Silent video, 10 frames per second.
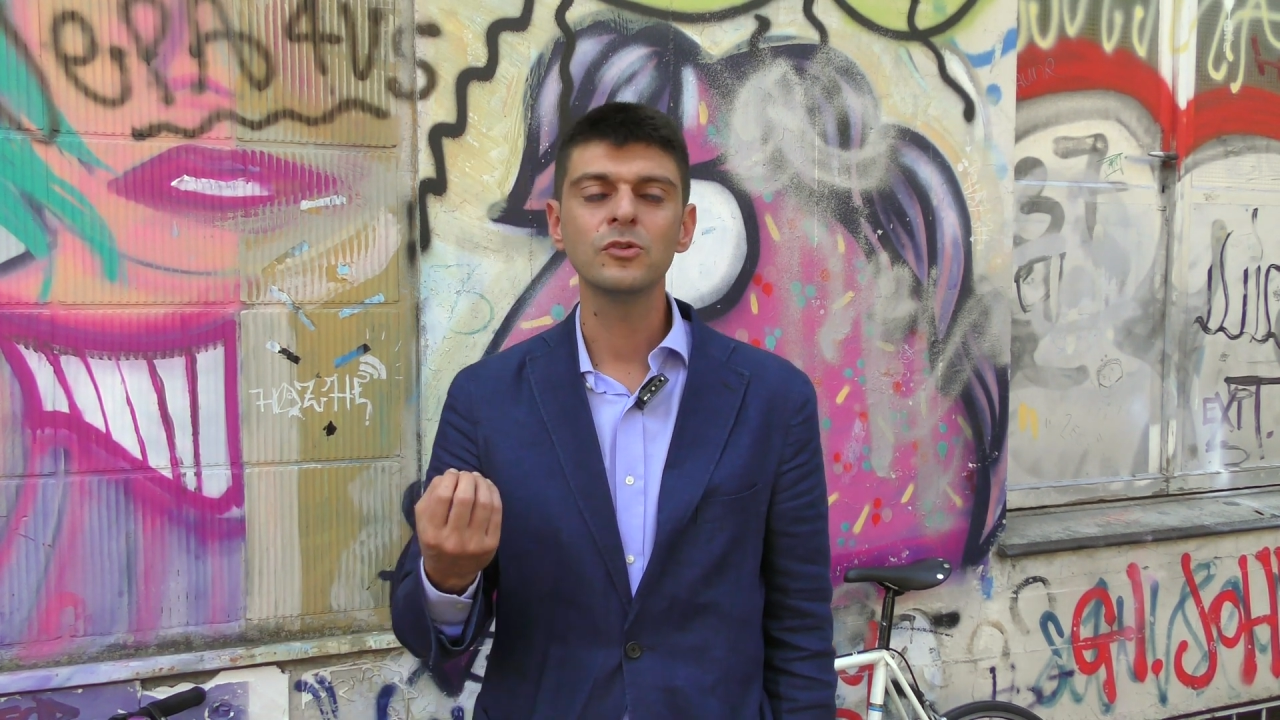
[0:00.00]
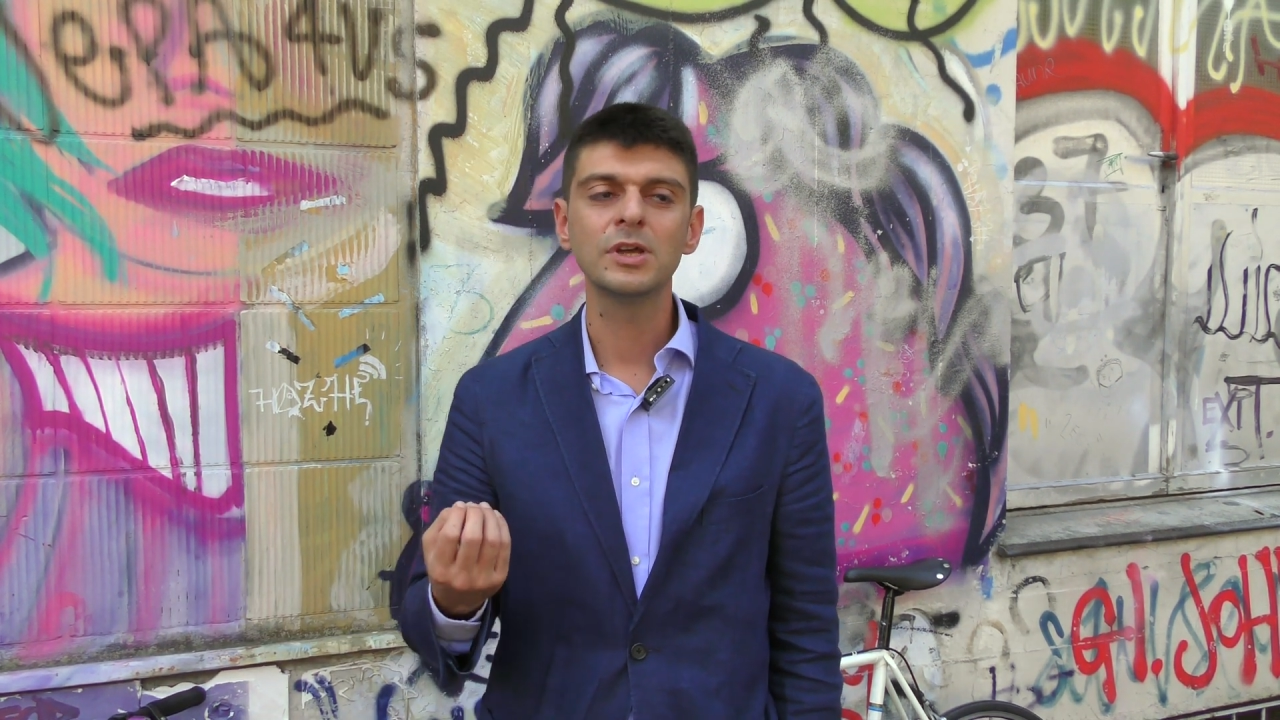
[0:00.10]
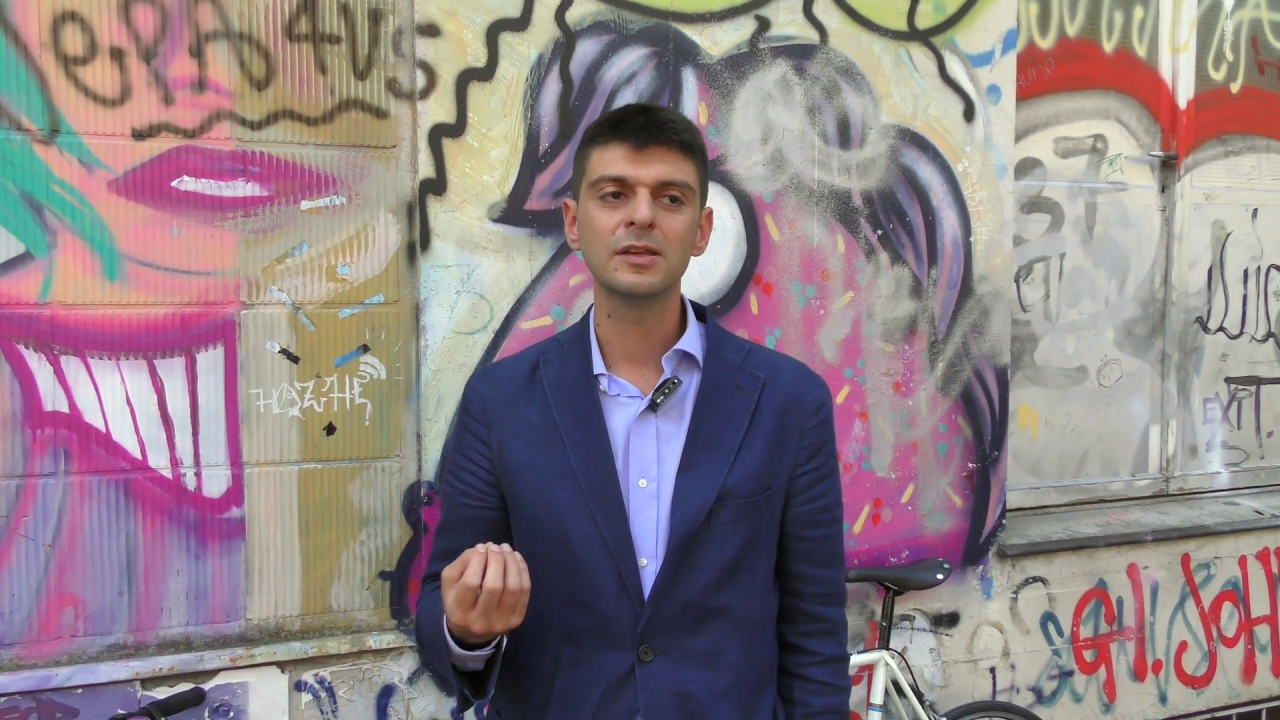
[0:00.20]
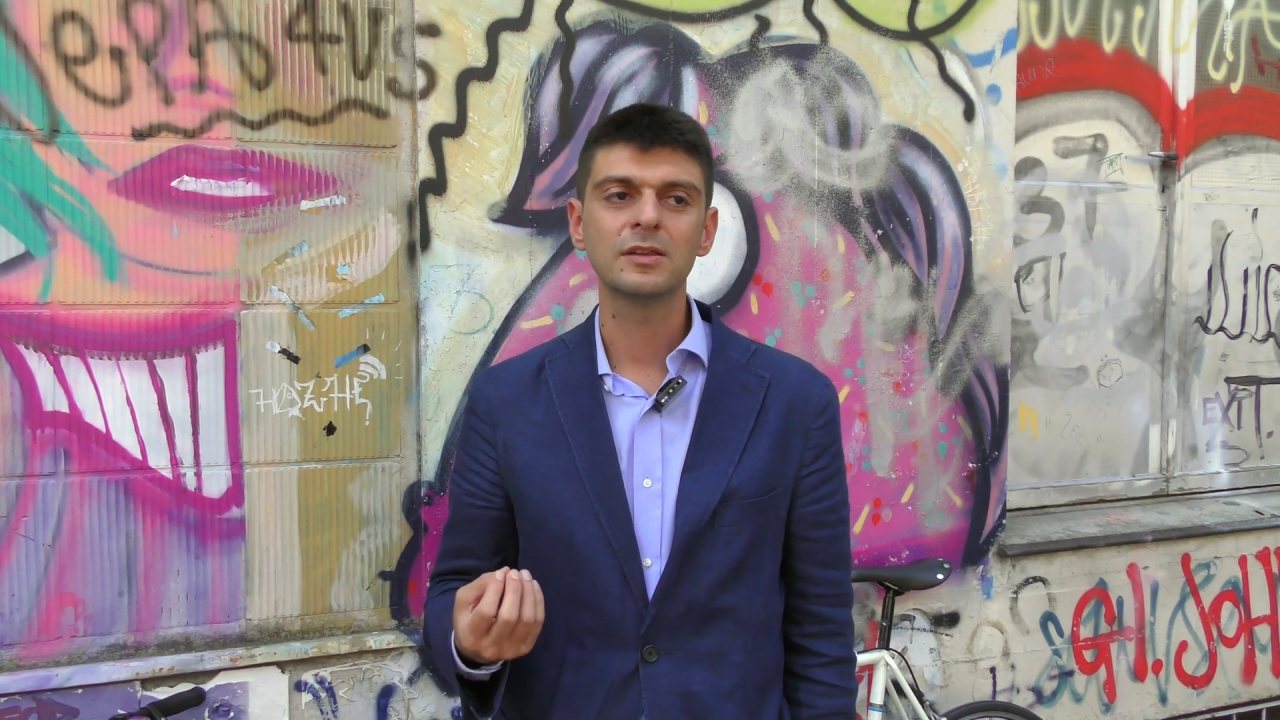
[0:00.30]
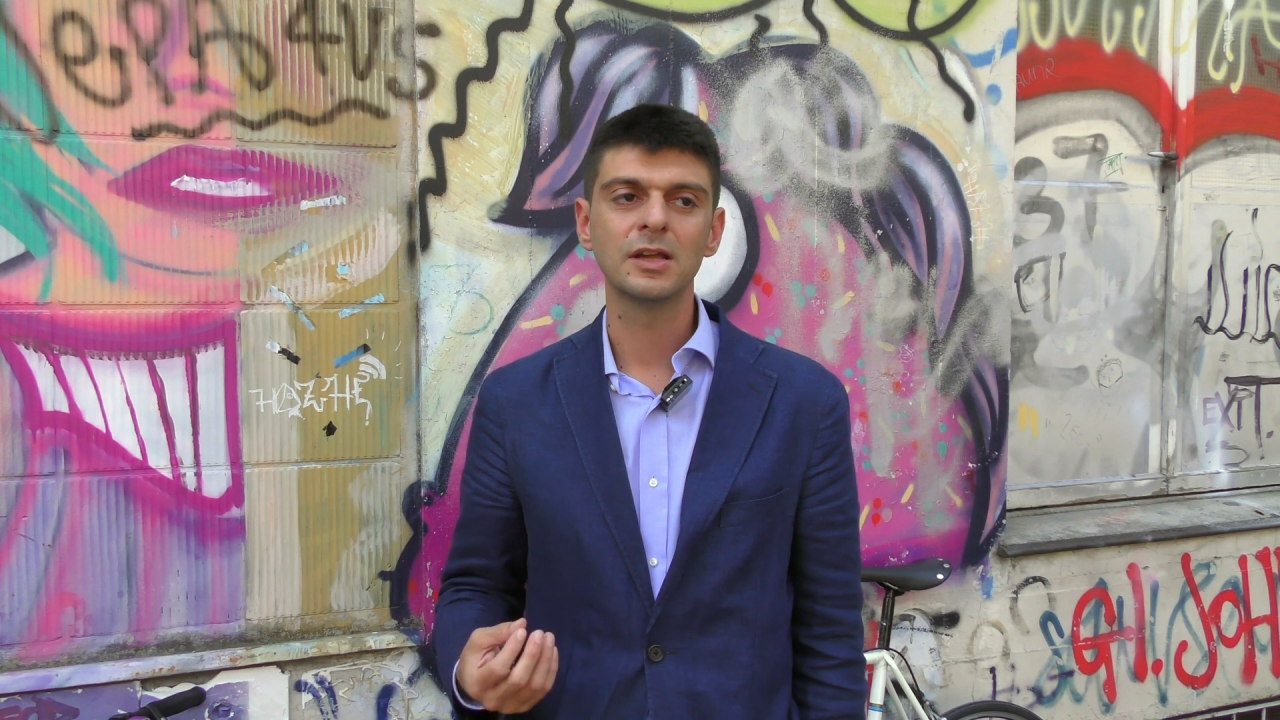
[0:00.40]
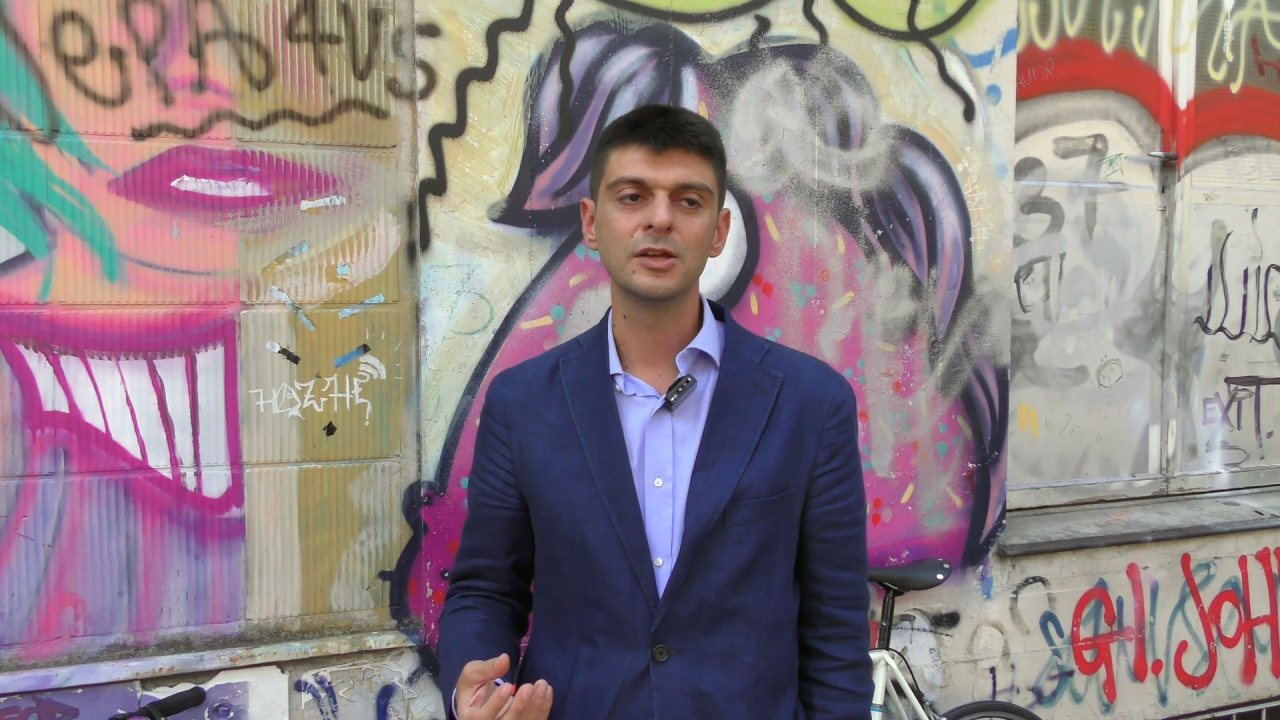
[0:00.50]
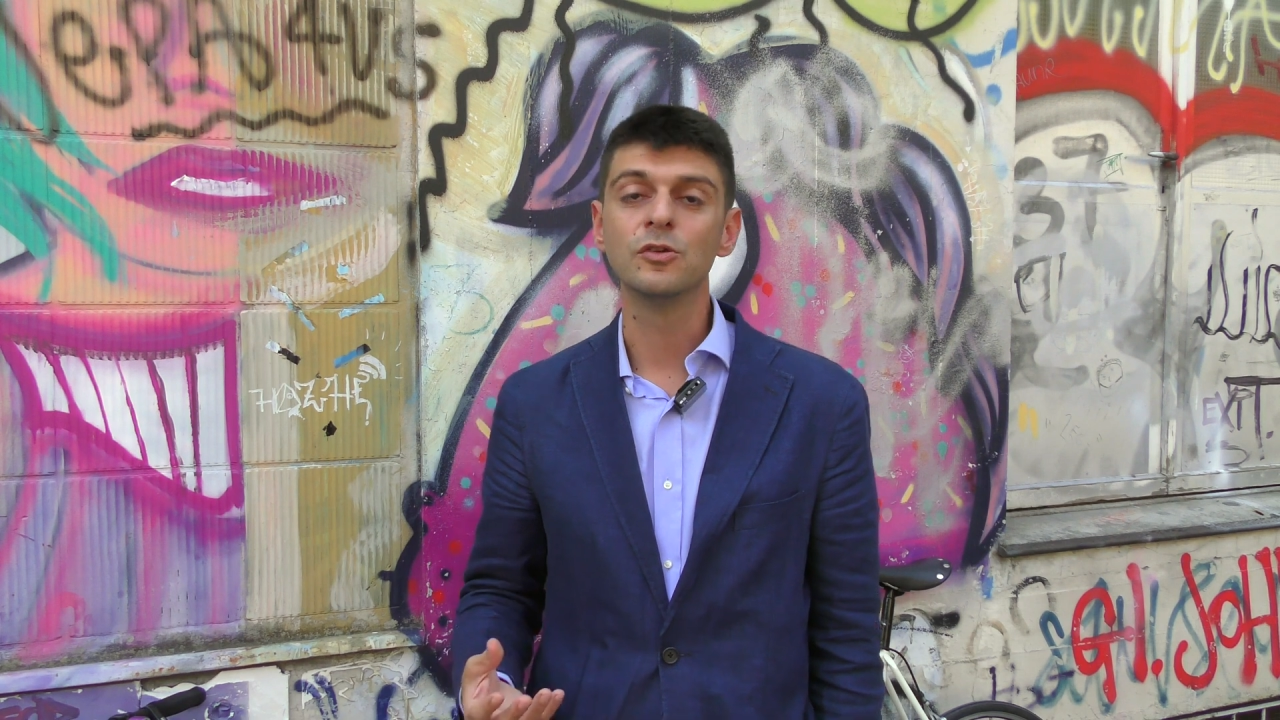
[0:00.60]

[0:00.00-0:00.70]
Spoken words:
you get